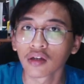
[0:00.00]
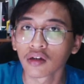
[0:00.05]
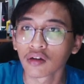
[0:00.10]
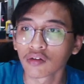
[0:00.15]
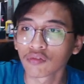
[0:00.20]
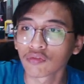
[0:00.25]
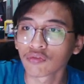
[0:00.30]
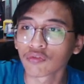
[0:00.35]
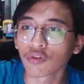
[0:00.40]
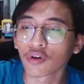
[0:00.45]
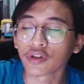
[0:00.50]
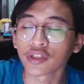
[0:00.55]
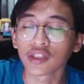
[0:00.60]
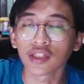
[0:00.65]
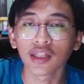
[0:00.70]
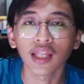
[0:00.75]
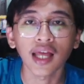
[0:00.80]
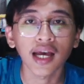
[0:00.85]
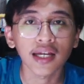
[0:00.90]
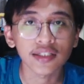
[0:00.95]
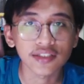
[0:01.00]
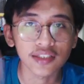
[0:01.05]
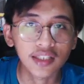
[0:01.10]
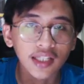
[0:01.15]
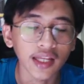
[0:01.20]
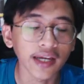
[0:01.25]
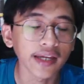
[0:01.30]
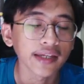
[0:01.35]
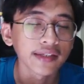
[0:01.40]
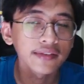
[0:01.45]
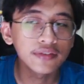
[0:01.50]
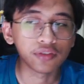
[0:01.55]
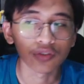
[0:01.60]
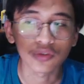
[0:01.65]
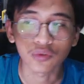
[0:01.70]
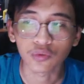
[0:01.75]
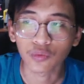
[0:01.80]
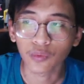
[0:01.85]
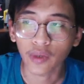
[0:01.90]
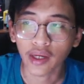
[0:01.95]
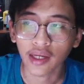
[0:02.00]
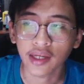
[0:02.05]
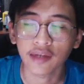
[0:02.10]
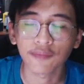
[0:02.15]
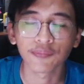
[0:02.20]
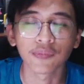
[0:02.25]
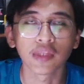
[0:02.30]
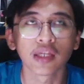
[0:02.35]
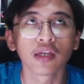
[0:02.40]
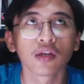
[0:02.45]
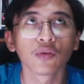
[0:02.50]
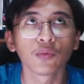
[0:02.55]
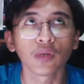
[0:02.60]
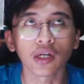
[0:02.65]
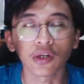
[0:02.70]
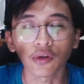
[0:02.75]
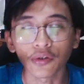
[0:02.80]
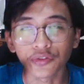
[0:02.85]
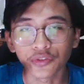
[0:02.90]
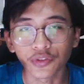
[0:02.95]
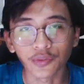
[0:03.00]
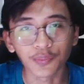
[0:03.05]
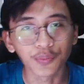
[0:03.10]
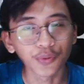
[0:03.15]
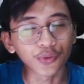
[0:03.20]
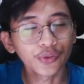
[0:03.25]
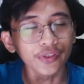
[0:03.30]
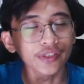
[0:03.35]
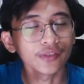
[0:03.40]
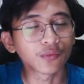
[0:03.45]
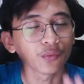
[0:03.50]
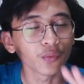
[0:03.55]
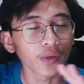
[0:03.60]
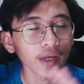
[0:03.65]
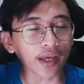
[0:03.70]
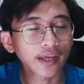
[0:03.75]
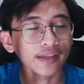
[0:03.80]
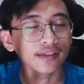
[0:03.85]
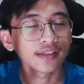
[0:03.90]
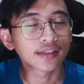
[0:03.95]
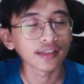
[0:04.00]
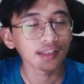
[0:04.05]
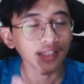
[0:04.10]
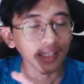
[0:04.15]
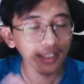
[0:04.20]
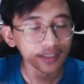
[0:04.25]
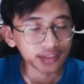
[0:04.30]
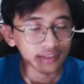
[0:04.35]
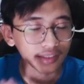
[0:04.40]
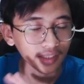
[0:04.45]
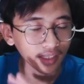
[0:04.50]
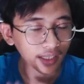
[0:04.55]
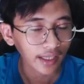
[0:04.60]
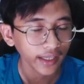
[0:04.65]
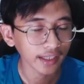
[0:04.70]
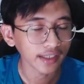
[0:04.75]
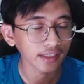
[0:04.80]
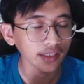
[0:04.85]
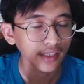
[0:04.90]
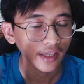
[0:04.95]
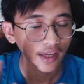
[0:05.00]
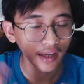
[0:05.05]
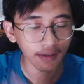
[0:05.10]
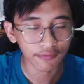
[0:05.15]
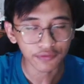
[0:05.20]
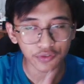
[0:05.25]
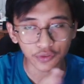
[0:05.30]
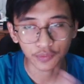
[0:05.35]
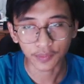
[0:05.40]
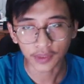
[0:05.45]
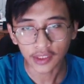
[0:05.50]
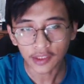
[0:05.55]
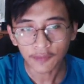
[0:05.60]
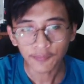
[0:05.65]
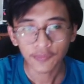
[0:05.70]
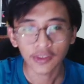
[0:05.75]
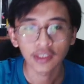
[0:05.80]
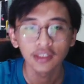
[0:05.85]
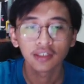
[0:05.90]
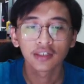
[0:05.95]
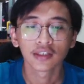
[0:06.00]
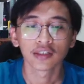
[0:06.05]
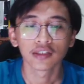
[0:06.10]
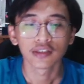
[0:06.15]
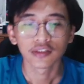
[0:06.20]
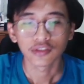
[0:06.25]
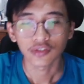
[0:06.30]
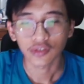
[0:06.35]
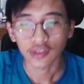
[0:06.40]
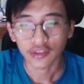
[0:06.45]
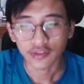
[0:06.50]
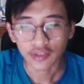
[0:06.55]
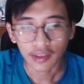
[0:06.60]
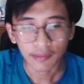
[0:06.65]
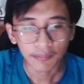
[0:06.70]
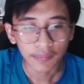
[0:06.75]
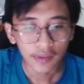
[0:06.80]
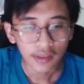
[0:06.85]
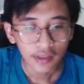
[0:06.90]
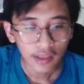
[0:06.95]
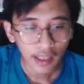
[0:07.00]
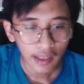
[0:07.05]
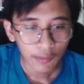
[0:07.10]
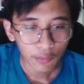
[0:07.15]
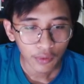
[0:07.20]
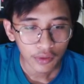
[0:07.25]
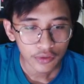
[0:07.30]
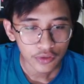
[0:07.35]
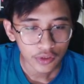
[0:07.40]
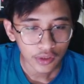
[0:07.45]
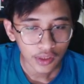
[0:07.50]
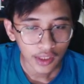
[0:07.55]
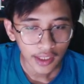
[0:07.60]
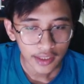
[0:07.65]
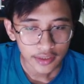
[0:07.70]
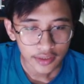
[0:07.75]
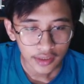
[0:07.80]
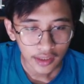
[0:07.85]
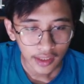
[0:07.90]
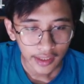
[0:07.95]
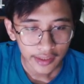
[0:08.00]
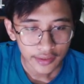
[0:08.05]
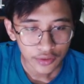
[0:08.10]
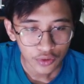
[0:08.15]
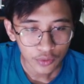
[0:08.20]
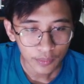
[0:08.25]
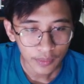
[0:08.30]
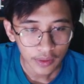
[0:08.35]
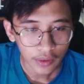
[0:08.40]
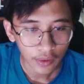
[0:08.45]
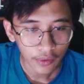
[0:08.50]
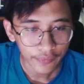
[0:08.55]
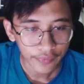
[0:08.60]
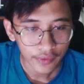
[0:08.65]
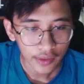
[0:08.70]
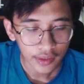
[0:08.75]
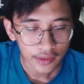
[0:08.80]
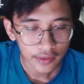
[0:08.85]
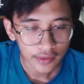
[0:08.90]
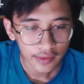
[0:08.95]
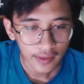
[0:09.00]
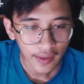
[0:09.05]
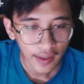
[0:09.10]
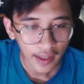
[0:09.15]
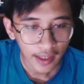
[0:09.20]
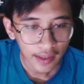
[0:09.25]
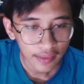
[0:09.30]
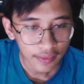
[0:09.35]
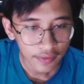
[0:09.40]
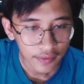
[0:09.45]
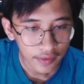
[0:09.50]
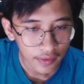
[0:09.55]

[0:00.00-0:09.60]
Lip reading: for the last line to where we are going to put where the last line have to be. So an example, I want the last line to be on the 10